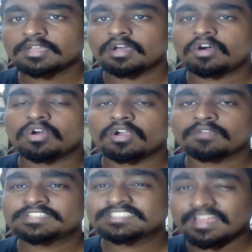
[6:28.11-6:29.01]
or
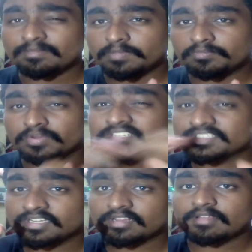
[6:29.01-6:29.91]
which can be
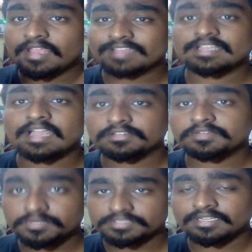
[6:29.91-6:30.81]
predicted as
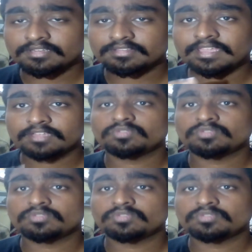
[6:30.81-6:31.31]
100% thing